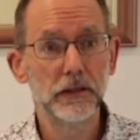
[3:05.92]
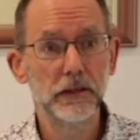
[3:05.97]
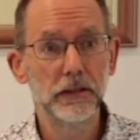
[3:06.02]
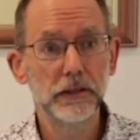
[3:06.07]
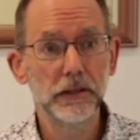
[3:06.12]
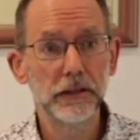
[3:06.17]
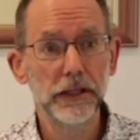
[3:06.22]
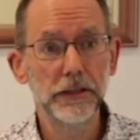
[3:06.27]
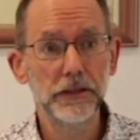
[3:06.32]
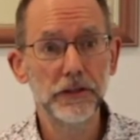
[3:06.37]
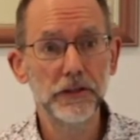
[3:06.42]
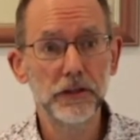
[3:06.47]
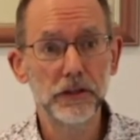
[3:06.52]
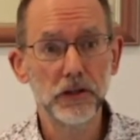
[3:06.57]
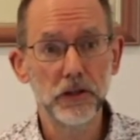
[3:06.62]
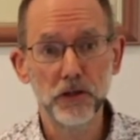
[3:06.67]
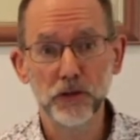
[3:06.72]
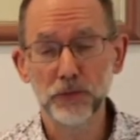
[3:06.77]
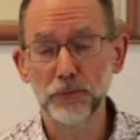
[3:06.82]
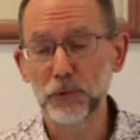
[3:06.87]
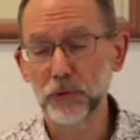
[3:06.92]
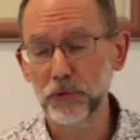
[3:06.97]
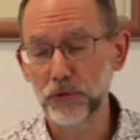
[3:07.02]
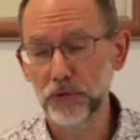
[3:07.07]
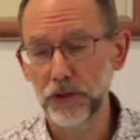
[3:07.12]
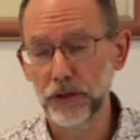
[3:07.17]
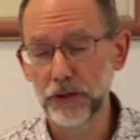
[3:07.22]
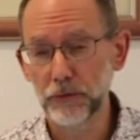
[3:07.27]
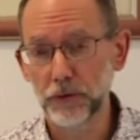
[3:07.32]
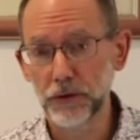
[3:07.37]
And in the
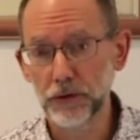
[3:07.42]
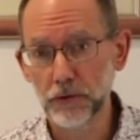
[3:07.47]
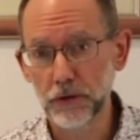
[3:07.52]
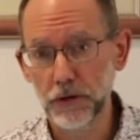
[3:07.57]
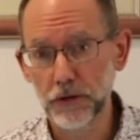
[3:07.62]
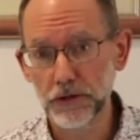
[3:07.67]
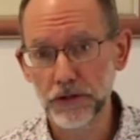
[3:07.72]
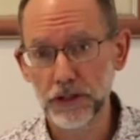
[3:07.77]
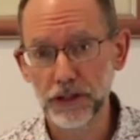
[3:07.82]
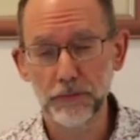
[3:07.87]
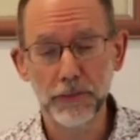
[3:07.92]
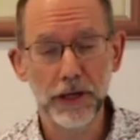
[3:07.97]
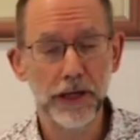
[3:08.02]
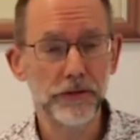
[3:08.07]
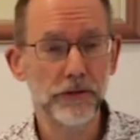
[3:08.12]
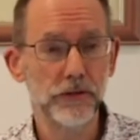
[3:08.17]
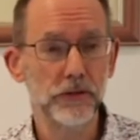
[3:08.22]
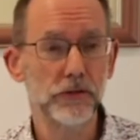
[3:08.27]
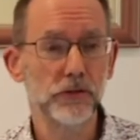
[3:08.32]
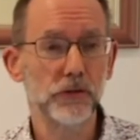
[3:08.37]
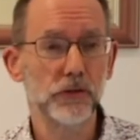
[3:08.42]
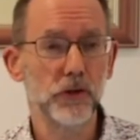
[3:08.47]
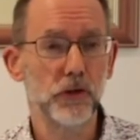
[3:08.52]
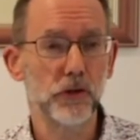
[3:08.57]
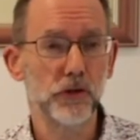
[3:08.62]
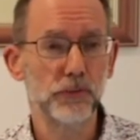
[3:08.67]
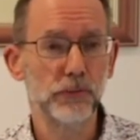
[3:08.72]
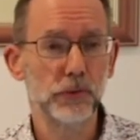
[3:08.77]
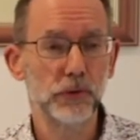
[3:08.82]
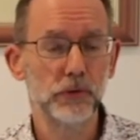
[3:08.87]
Gospels, here we're quoting Matthew's
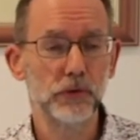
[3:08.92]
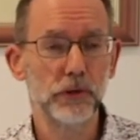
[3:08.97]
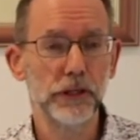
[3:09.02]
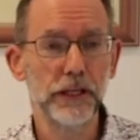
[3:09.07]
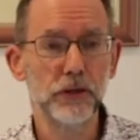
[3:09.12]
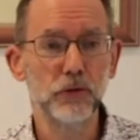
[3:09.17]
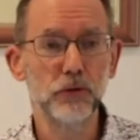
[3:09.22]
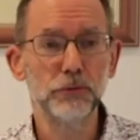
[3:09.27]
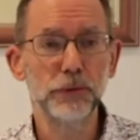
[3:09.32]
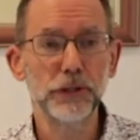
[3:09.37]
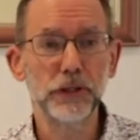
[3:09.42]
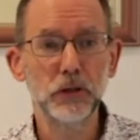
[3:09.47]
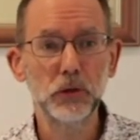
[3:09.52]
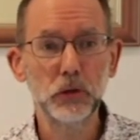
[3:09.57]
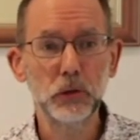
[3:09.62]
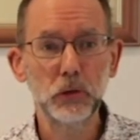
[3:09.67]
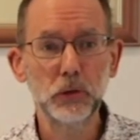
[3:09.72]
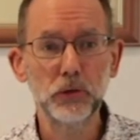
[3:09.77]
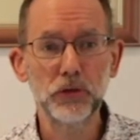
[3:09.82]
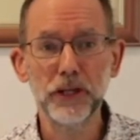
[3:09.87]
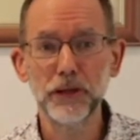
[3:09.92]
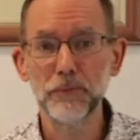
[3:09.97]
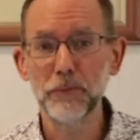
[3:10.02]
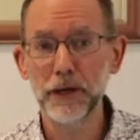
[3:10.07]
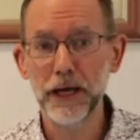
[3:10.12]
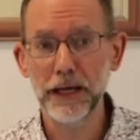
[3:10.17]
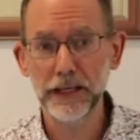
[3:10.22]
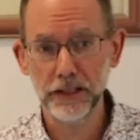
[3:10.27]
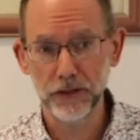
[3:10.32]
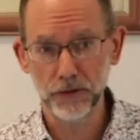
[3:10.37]
Gospel, he will be called
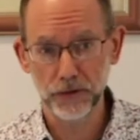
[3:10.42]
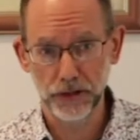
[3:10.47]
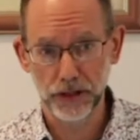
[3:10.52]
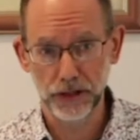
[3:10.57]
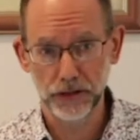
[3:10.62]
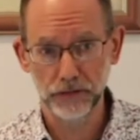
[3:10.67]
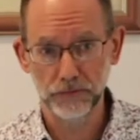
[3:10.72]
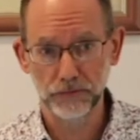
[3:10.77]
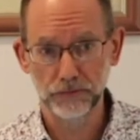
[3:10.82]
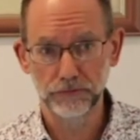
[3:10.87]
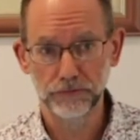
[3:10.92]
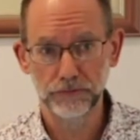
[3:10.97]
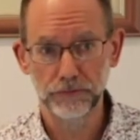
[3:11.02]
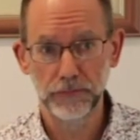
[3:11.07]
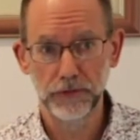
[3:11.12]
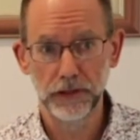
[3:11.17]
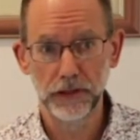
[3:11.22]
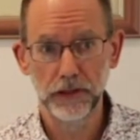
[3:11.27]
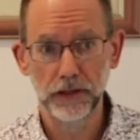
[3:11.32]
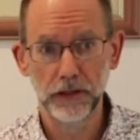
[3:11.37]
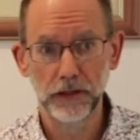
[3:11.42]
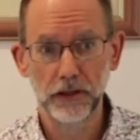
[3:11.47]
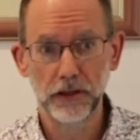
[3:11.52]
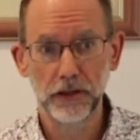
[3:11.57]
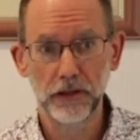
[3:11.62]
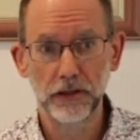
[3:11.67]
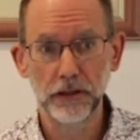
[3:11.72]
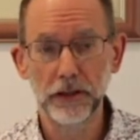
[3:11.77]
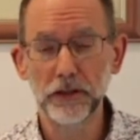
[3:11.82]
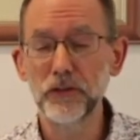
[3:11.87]
Emmanuel.
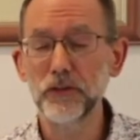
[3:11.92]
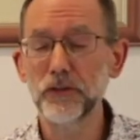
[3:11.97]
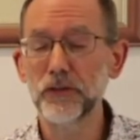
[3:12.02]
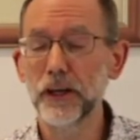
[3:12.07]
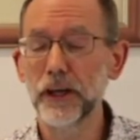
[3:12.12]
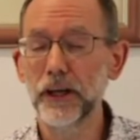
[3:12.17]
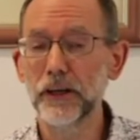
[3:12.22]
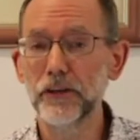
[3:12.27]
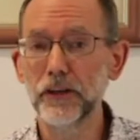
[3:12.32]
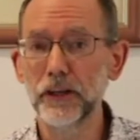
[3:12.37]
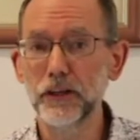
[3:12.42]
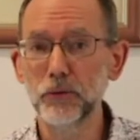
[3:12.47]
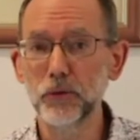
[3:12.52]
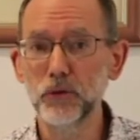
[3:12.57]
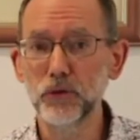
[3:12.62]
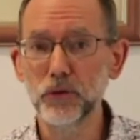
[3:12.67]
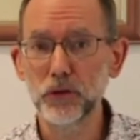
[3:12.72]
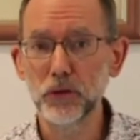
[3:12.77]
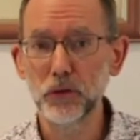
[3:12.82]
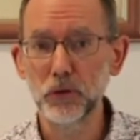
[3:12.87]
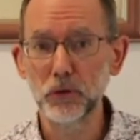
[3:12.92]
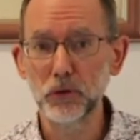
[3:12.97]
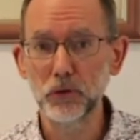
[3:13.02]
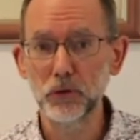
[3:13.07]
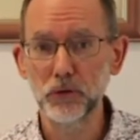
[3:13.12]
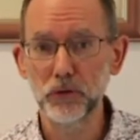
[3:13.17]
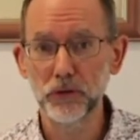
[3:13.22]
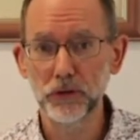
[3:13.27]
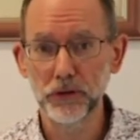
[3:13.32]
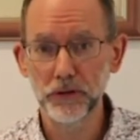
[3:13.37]
Instead, he was
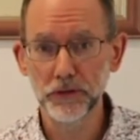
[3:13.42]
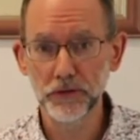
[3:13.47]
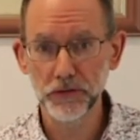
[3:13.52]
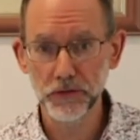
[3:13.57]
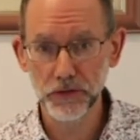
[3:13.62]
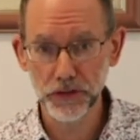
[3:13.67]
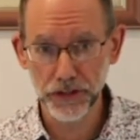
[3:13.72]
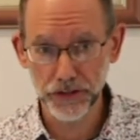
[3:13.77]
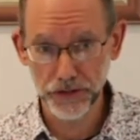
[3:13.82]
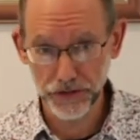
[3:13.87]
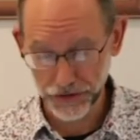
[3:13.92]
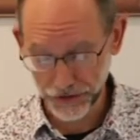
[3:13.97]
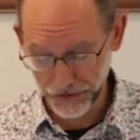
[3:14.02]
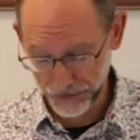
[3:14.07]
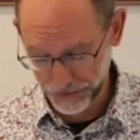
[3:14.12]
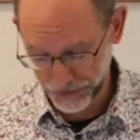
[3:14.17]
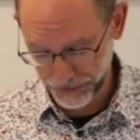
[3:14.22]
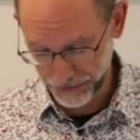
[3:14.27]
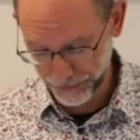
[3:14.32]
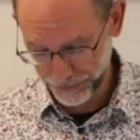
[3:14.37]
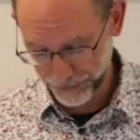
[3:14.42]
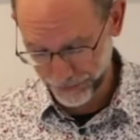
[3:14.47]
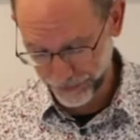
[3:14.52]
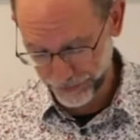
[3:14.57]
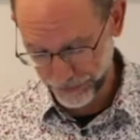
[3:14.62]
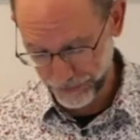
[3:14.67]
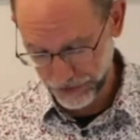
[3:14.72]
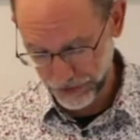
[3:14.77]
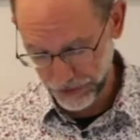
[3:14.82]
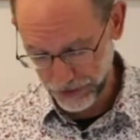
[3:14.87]
called Jesus.
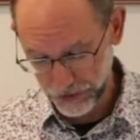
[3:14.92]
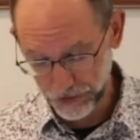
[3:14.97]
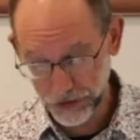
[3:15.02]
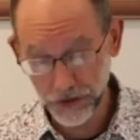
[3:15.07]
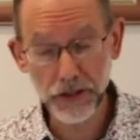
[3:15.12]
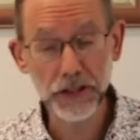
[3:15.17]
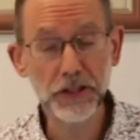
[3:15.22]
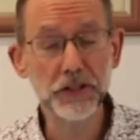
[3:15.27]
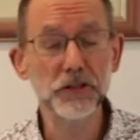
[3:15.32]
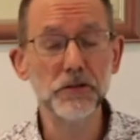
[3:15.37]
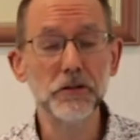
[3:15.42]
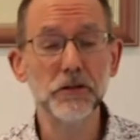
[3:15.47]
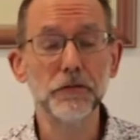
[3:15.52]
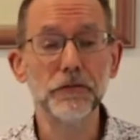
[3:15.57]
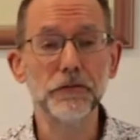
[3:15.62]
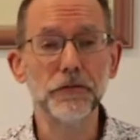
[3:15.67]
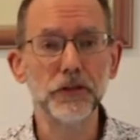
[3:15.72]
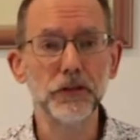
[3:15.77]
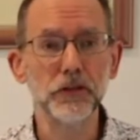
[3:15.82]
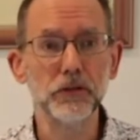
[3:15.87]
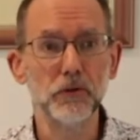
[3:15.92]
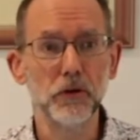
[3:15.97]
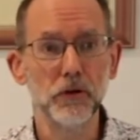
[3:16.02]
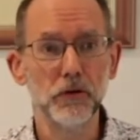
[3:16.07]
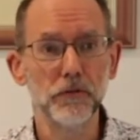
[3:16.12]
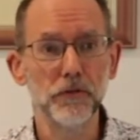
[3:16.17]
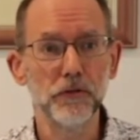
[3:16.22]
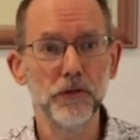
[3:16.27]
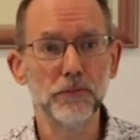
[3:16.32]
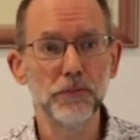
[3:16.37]
So these are a few
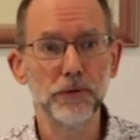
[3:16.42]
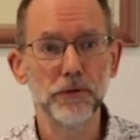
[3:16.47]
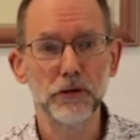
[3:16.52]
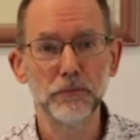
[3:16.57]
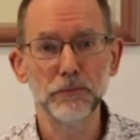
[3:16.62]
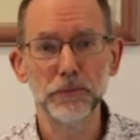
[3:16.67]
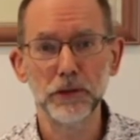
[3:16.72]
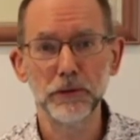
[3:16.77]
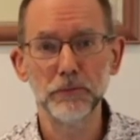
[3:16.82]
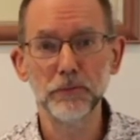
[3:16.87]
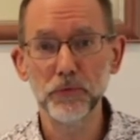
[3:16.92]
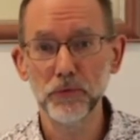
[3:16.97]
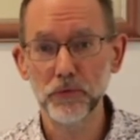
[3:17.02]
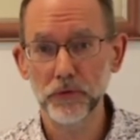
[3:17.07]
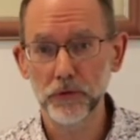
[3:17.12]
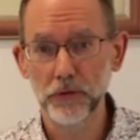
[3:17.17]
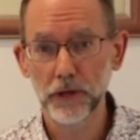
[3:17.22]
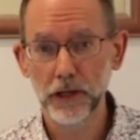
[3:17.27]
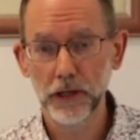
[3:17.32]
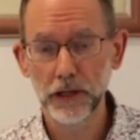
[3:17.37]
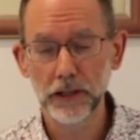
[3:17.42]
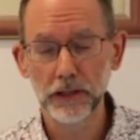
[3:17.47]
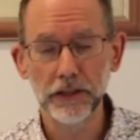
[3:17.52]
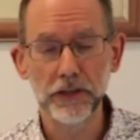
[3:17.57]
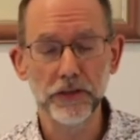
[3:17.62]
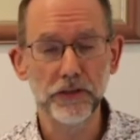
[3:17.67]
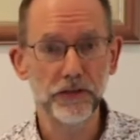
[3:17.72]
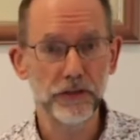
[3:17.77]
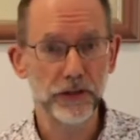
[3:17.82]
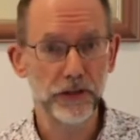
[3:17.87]
of the problems
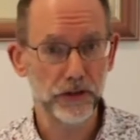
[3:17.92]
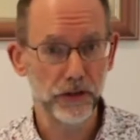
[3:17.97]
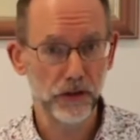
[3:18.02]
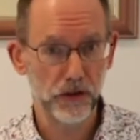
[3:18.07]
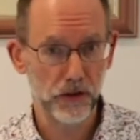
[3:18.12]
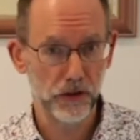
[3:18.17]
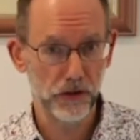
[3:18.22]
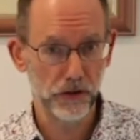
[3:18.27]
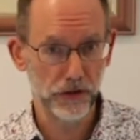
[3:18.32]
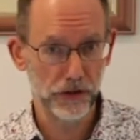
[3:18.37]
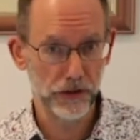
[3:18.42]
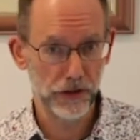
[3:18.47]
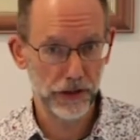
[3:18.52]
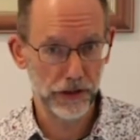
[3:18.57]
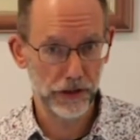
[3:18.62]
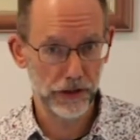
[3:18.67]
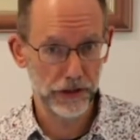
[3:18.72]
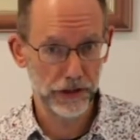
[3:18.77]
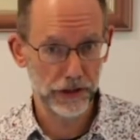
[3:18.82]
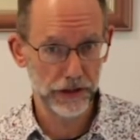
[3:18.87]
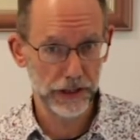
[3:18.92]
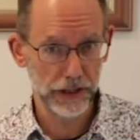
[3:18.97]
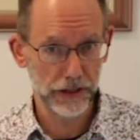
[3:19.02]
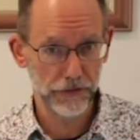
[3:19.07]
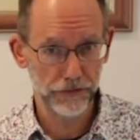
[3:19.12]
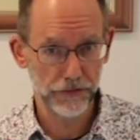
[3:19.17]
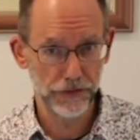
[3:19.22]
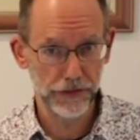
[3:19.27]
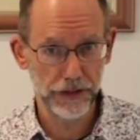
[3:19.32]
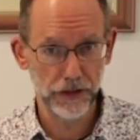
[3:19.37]
listed on the
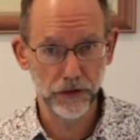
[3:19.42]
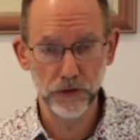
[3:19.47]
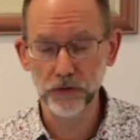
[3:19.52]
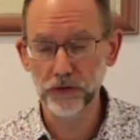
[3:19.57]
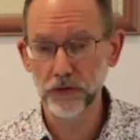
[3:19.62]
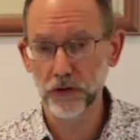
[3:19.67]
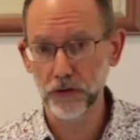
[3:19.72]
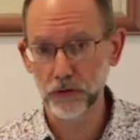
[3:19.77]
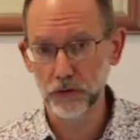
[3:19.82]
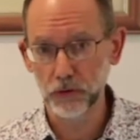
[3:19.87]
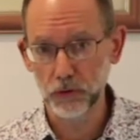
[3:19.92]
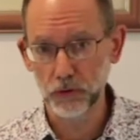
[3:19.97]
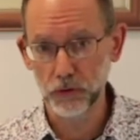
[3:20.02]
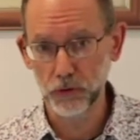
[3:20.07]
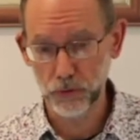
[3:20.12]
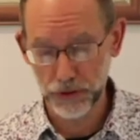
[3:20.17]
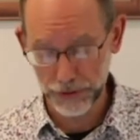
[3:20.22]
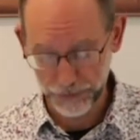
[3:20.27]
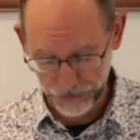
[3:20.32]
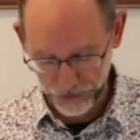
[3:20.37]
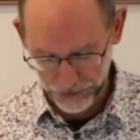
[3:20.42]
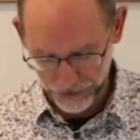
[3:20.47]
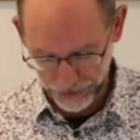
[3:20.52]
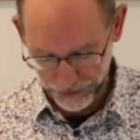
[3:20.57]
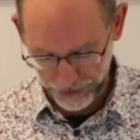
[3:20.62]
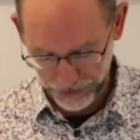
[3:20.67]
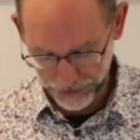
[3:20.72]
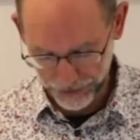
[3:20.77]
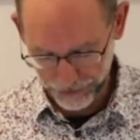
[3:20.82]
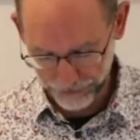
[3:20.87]
infidels.org website.